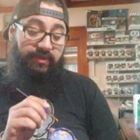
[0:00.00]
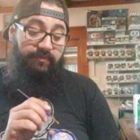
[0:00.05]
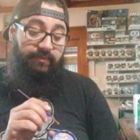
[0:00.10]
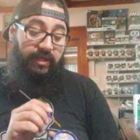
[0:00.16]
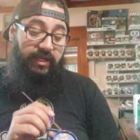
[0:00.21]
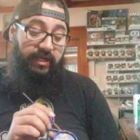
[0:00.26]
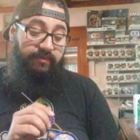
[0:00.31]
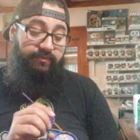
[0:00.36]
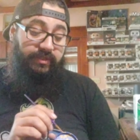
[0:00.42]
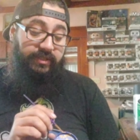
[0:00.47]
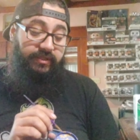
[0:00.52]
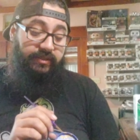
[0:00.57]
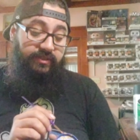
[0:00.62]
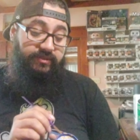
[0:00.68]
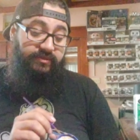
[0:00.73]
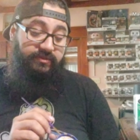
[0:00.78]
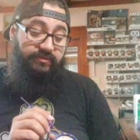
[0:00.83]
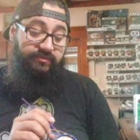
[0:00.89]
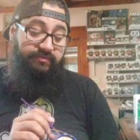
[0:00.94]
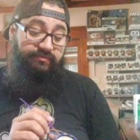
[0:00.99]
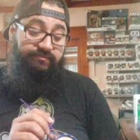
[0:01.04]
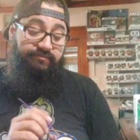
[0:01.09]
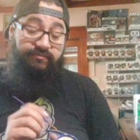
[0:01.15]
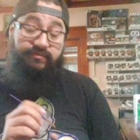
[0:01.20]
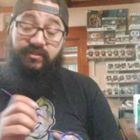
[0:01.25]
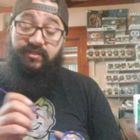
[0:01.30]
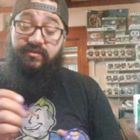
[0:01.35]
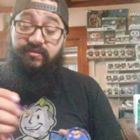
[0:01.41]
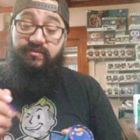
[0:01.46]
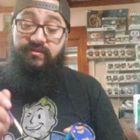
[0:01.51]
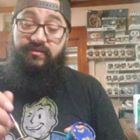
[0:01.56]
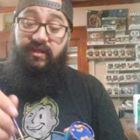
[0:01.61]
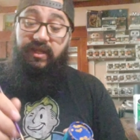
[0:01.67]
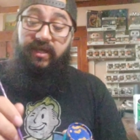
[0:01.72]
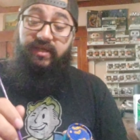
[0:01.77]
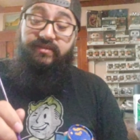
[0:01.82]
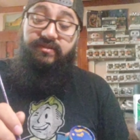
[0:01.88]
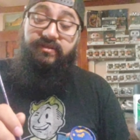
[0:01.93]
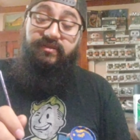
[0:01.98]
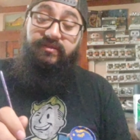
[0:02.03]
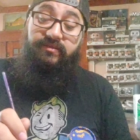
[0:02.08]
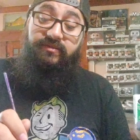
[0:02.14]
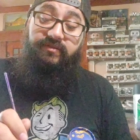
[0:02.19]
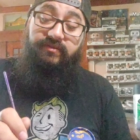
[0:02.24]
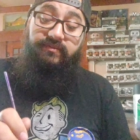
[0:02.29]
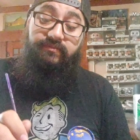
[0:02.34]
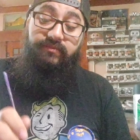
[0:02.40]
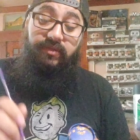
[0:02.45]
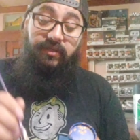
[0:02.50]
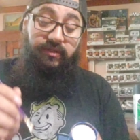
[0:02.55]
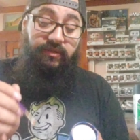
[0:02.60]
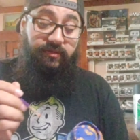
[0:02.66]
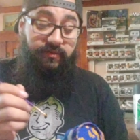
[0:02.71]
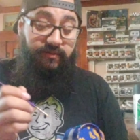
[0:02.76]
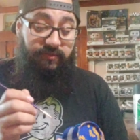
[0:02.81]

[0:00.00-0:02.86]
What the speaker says: in mine because that's just nasty, but